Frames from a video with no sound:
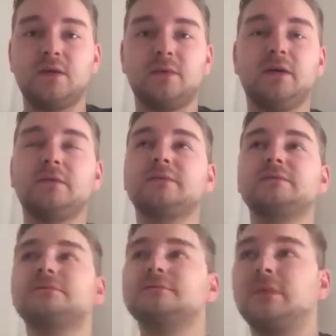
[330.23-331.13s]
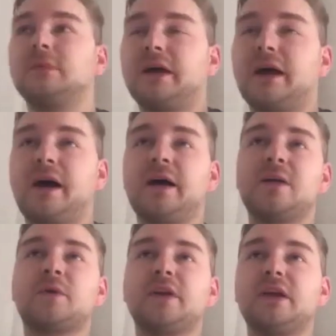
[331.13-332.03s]
Well, I
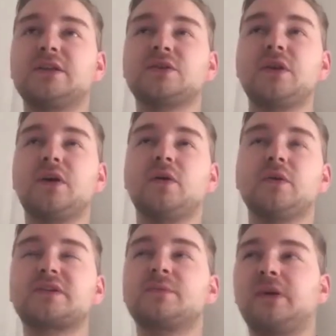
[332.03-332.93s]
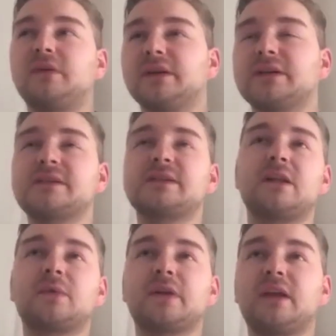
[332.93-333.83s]
am going to enjoy the whole experience
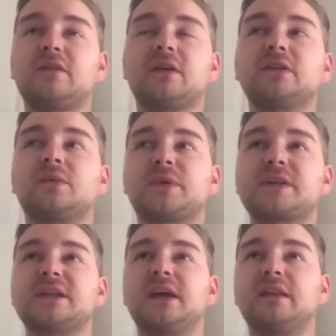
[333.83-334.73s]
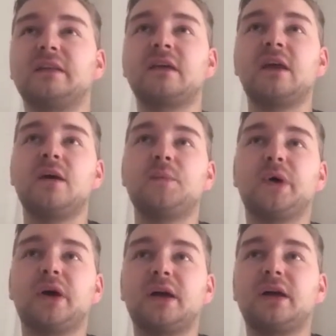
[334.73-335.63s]
and I'm going to give 100%.
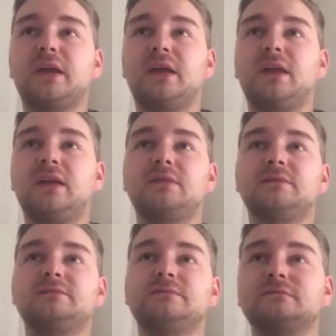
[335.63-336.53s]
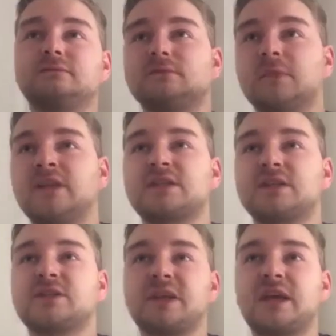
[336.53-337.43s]
But let's
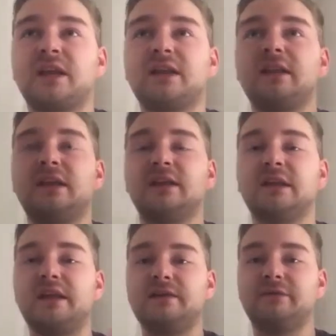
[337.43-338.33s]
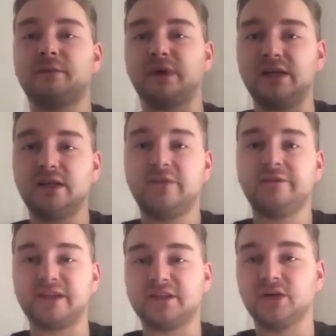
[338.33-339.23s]
just say it in an if way.
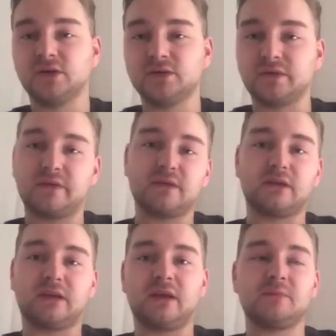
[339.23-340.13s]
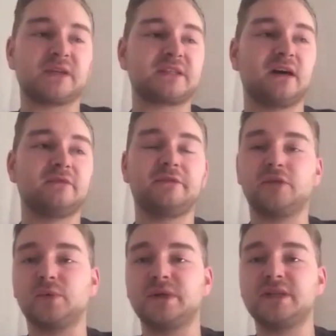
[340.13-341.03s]
If I don't get myself a
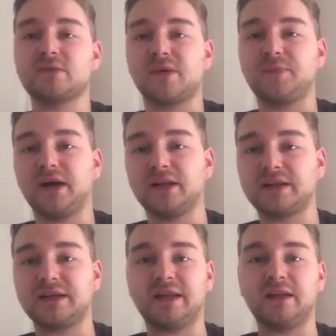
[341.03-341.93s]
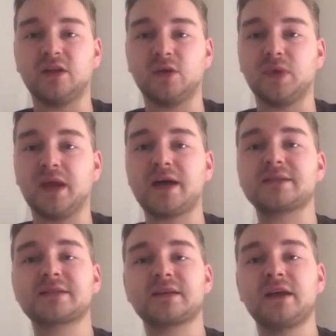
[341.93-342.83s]
few wins on my belt and end up
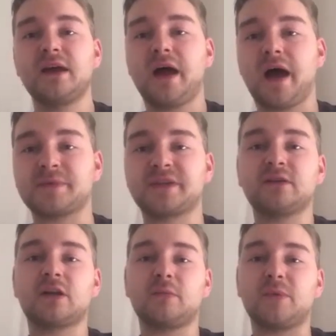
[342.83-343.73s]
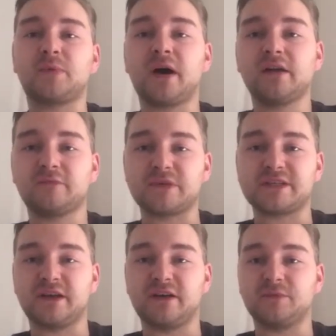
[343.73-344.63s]
last, I'm still going to be proud of
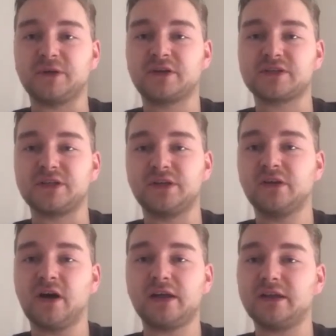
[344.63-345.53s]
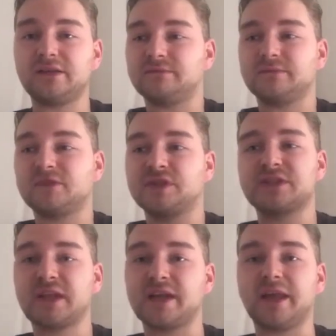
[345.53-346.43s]
myself, because you're not
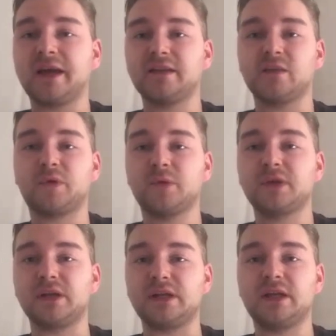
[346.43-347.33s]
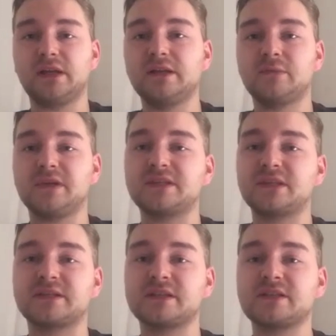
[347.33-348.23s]
just like that in the Premier League. You need to be
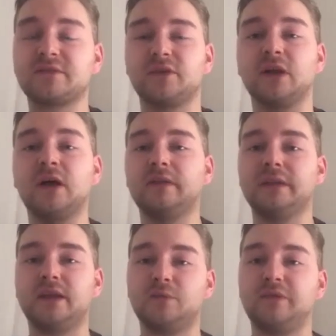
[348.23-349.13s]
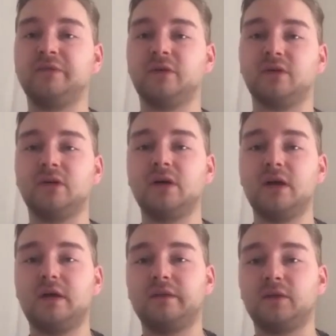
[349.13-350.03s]
successful the year before
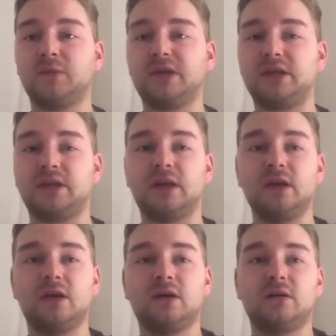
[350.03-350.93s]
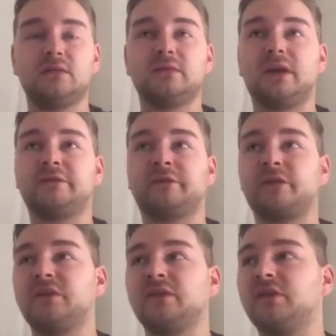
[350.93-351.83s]
to be, yeah,
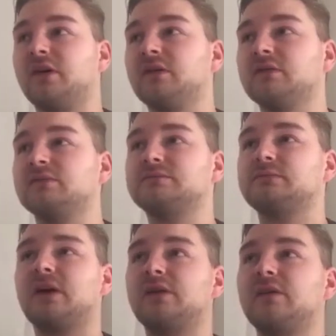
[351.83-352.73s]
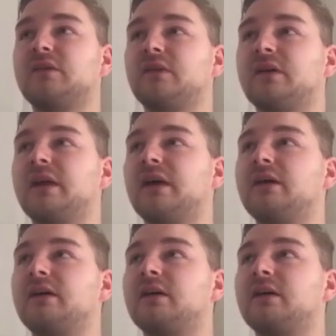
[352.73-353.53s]
first of all, announced,